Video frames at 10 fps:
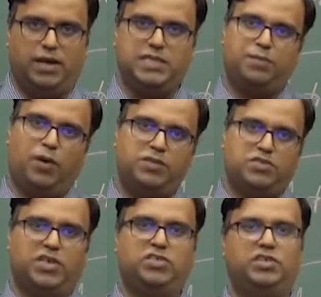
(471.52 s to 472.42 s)
A small
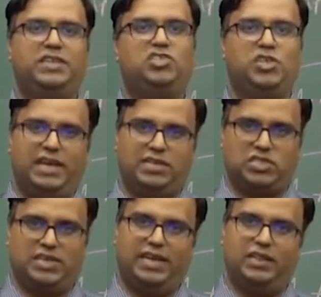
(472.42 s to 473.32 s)
structural
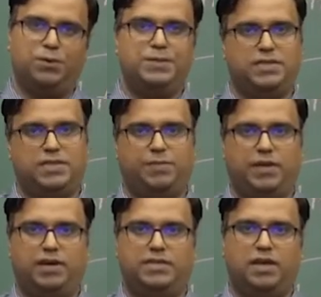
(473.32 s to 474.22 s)
change in those
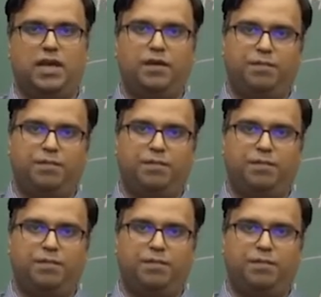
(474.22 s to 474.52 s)
receptors